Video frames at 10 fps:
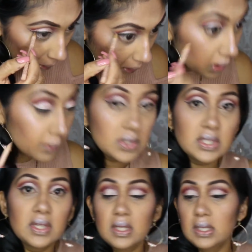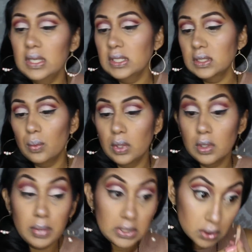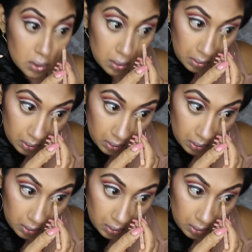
And I'm using the NYX Wonder Pencil.